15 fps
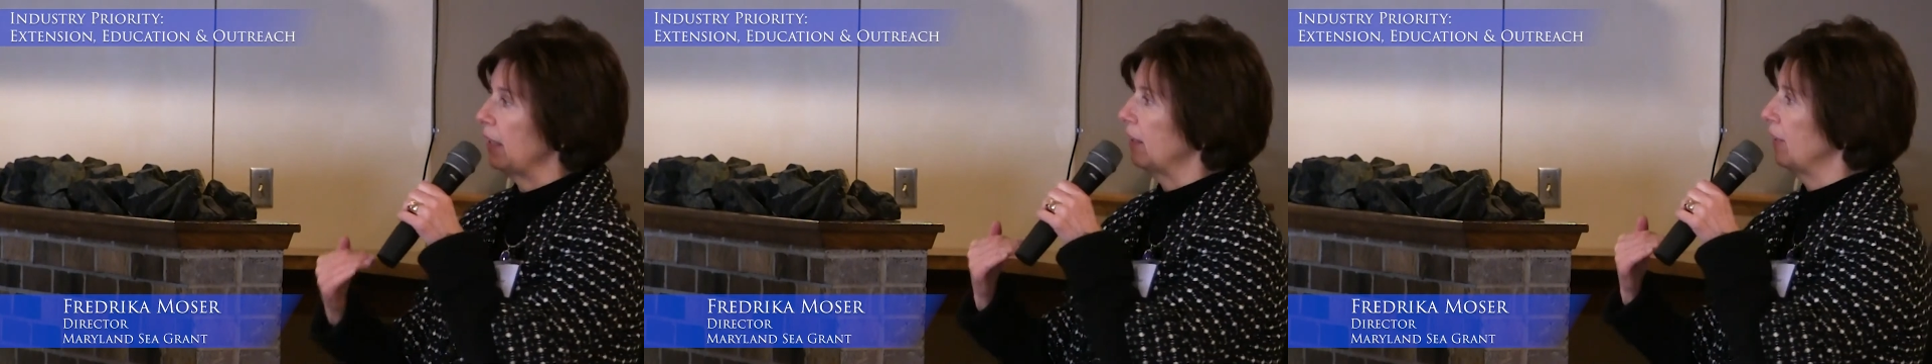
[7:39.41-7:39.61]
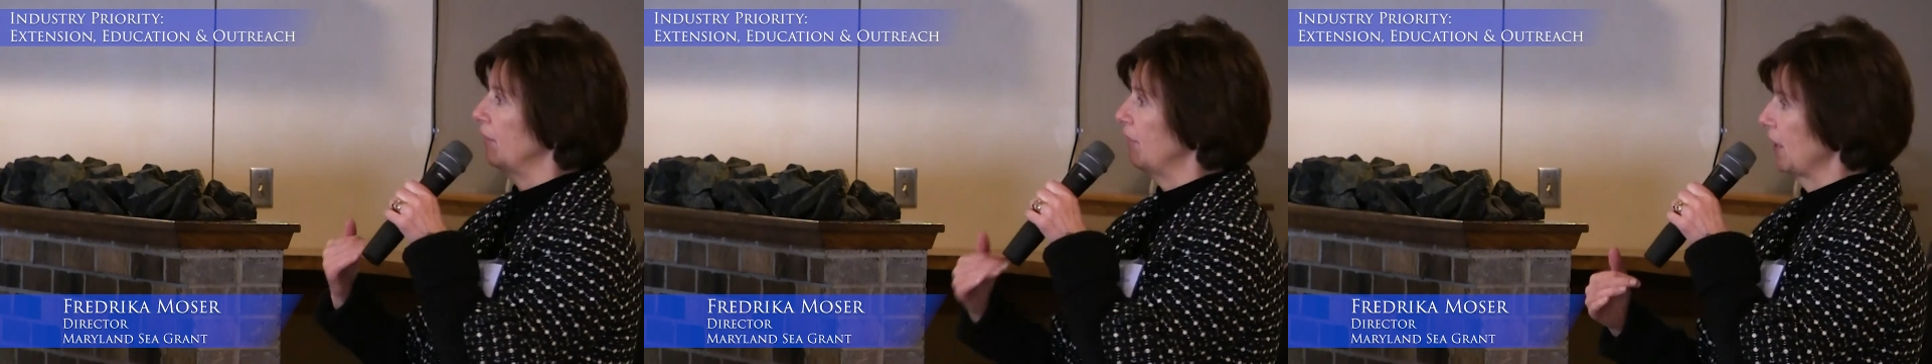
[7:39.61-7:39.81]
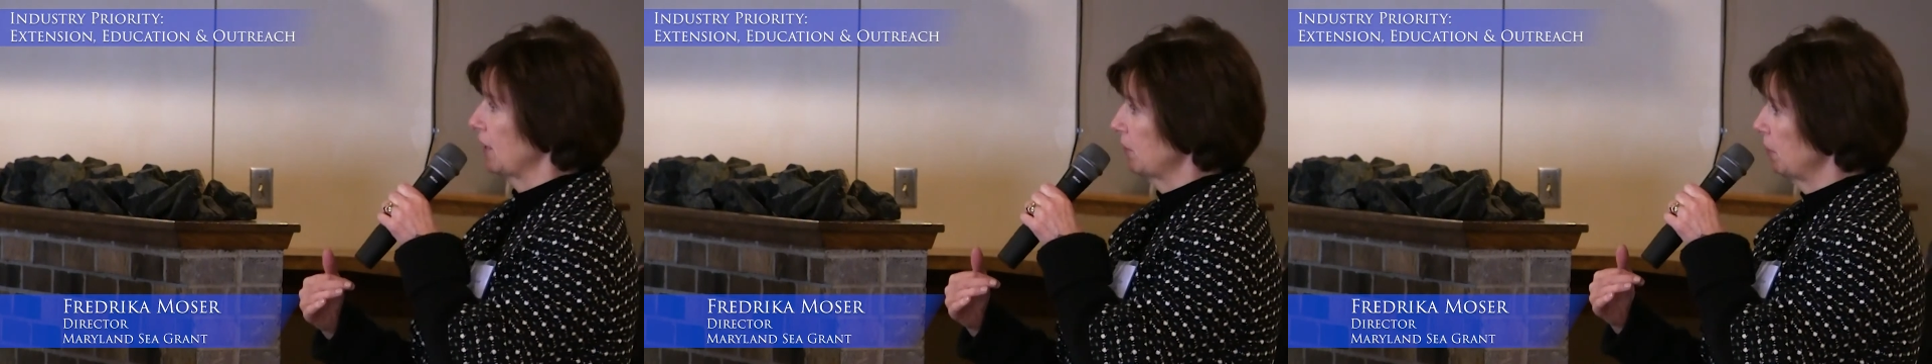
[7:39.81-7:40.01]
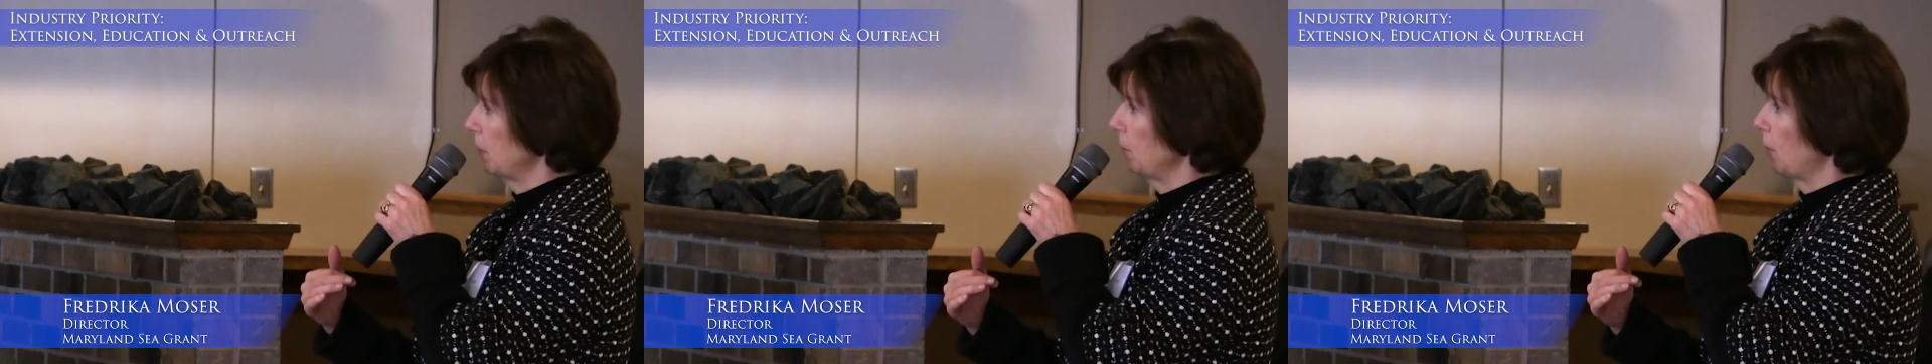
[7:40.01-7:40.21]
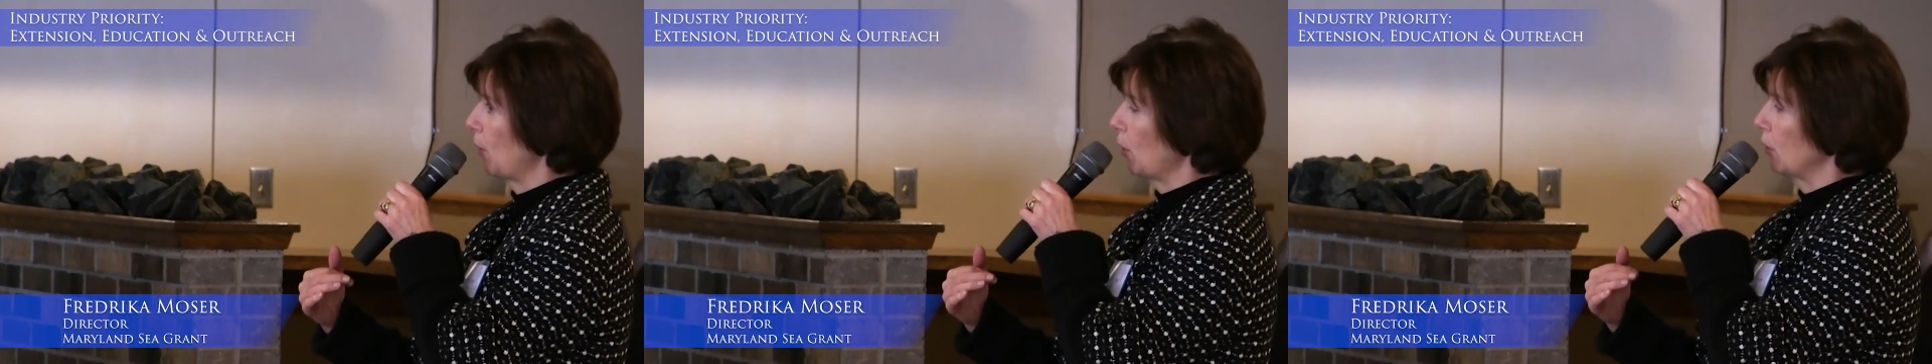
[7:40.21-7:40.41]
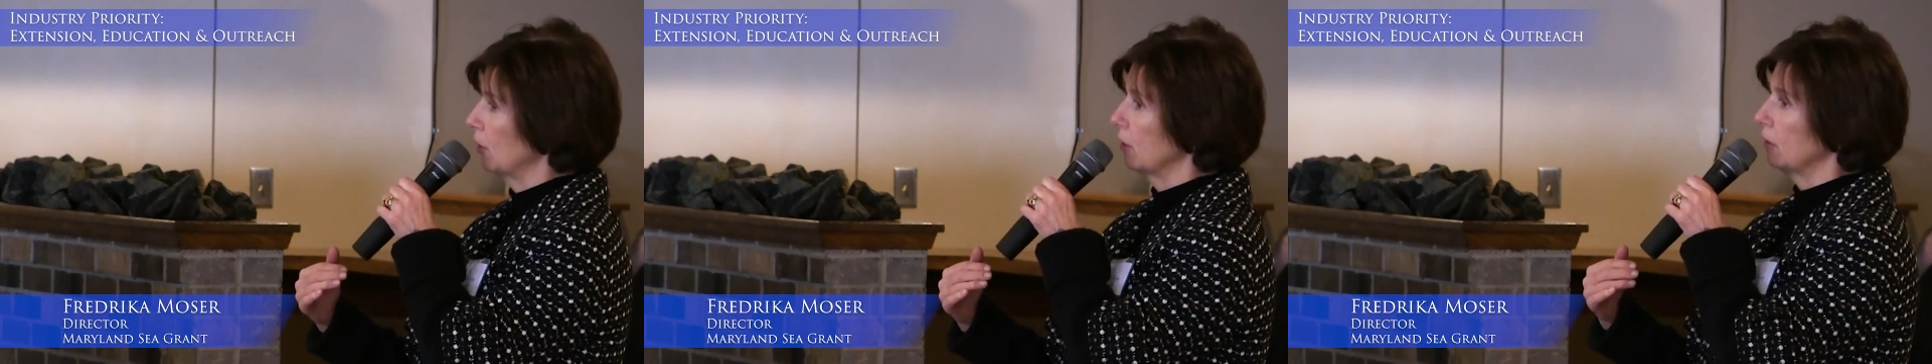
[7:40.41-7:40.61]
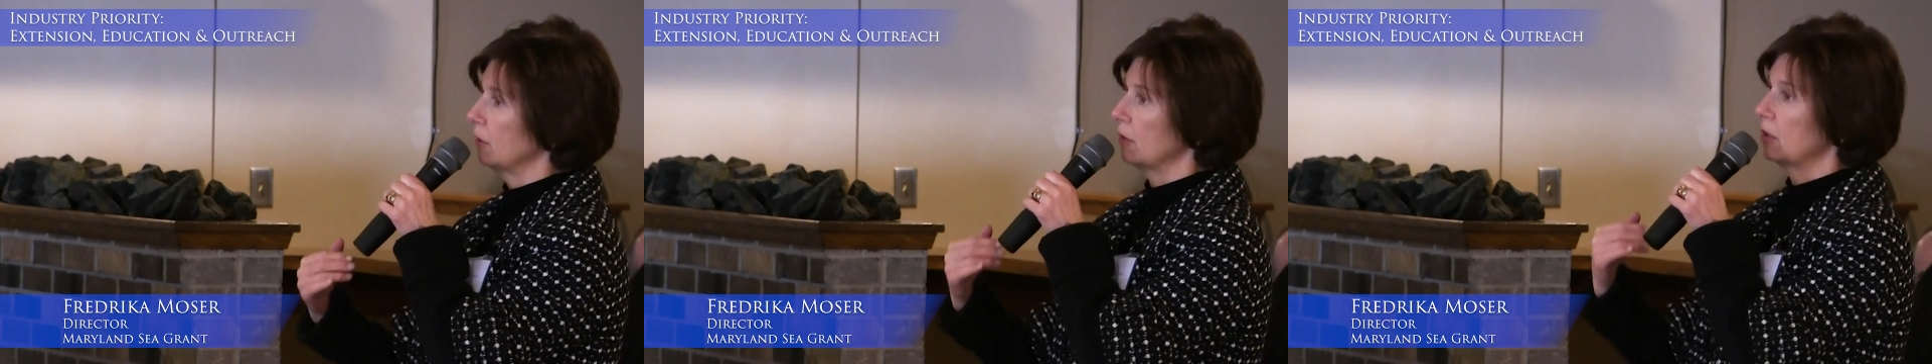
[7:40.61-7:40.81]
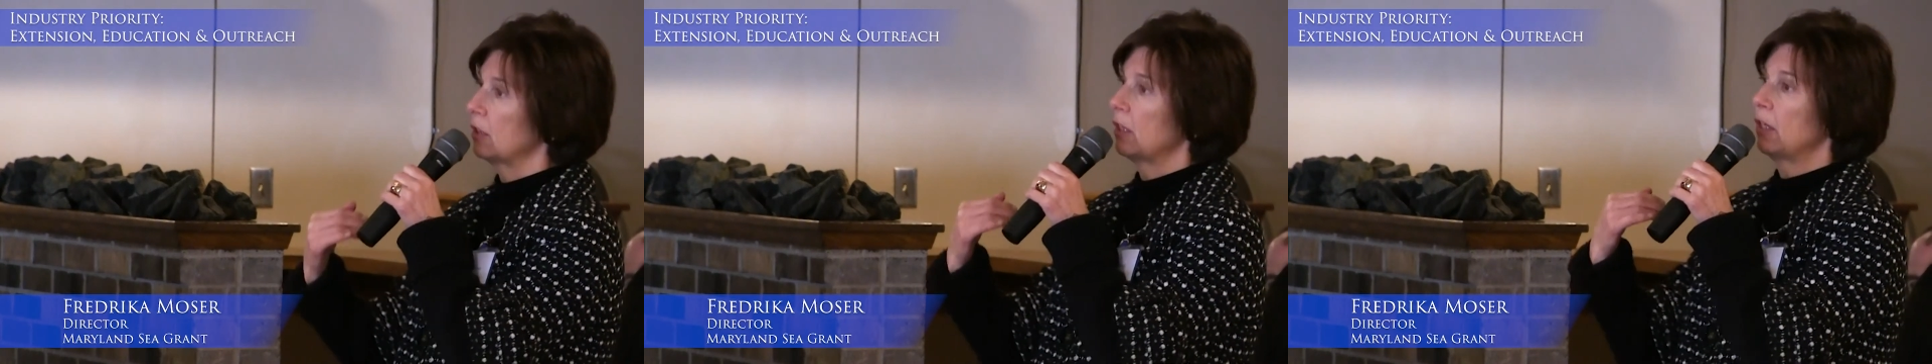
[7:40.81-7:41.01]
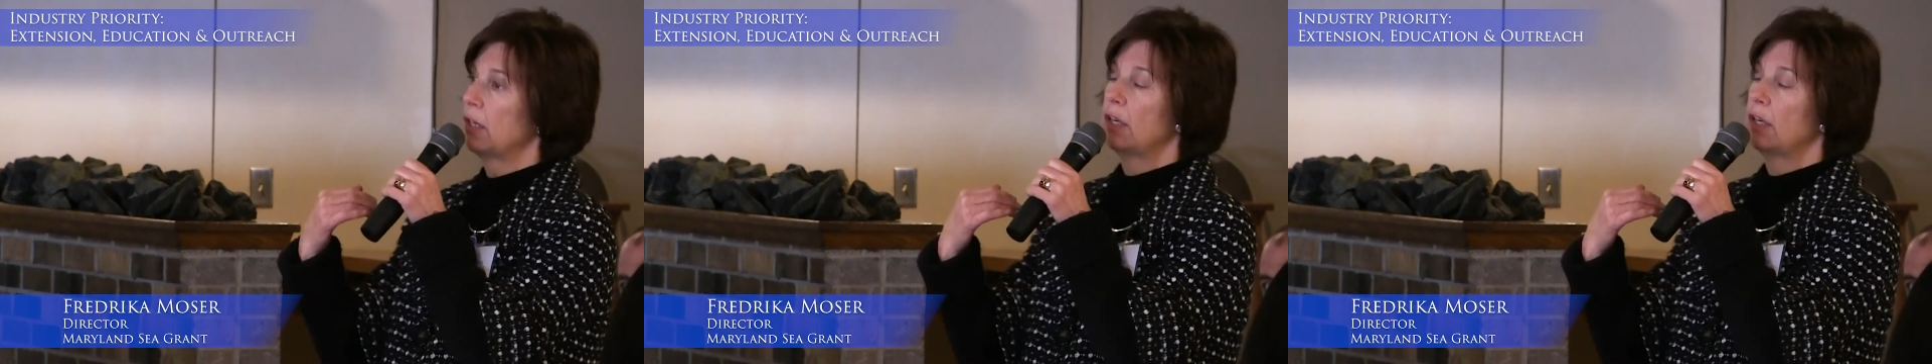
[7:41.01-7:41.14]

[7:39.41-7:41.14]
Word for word: and investment partners